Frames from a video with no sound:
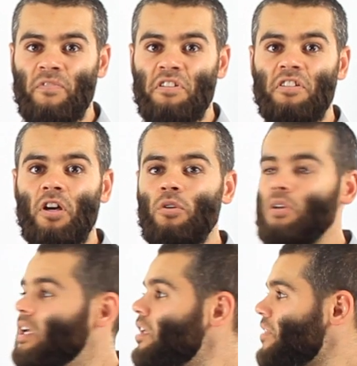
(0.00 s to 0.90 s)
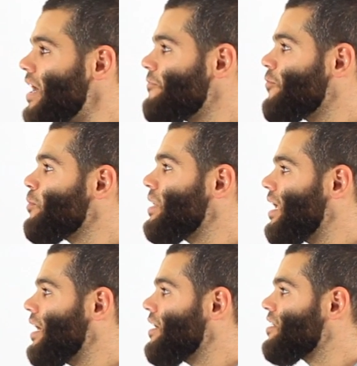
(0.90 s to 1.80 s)
So that
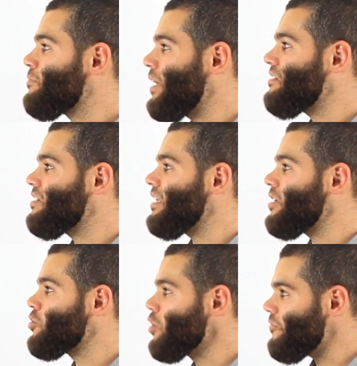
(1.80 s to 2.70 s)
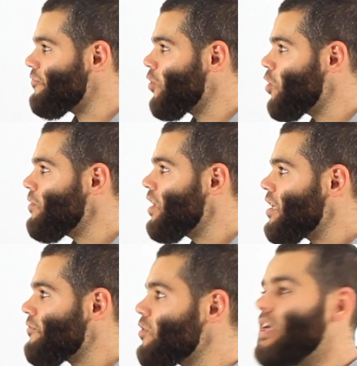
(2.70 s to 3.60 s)
formula is basically short form
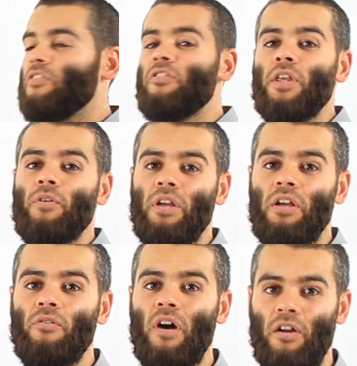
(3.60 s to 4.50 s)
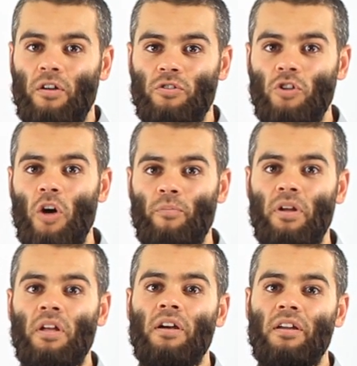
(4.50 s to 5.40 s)
for that theory right on top.
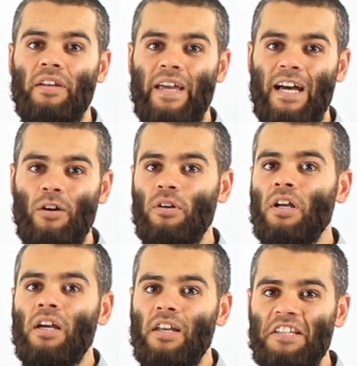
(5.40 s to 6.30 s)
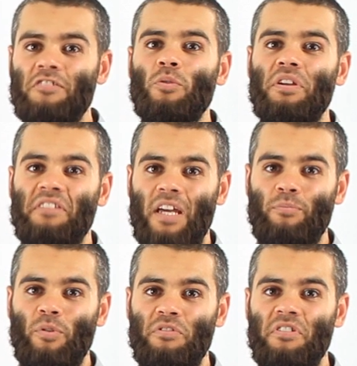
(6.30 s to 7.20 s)
Now let's do
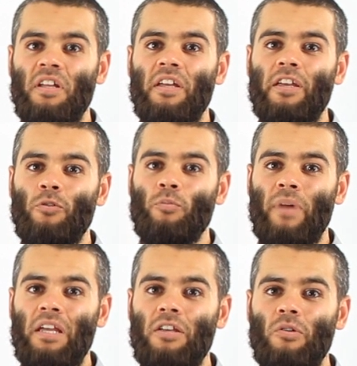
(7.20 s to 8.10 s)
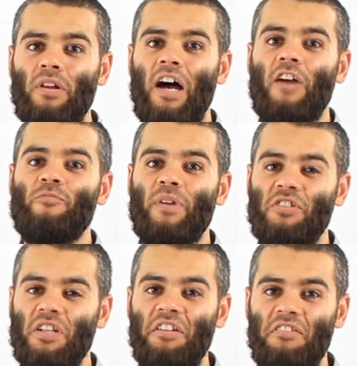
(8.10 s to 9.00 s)
examples. It will make your life
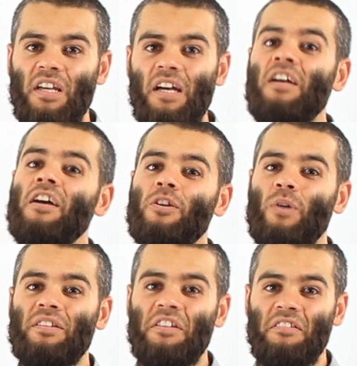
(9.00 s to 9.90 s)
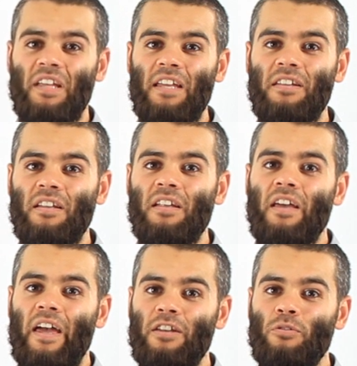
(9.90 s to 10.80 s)
much easier. You understand it
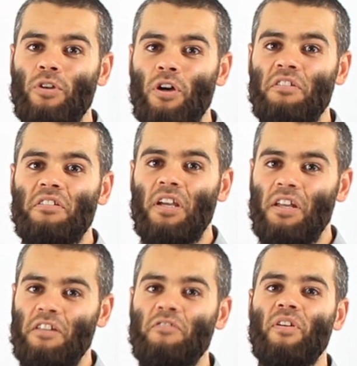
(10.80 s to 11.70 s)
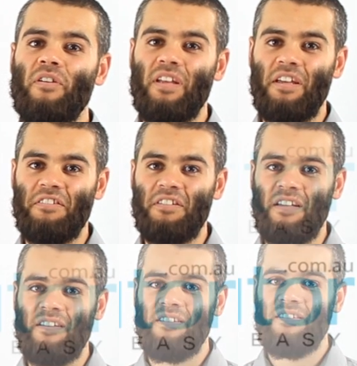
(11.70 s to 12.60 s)
and you'll notice it is very easy.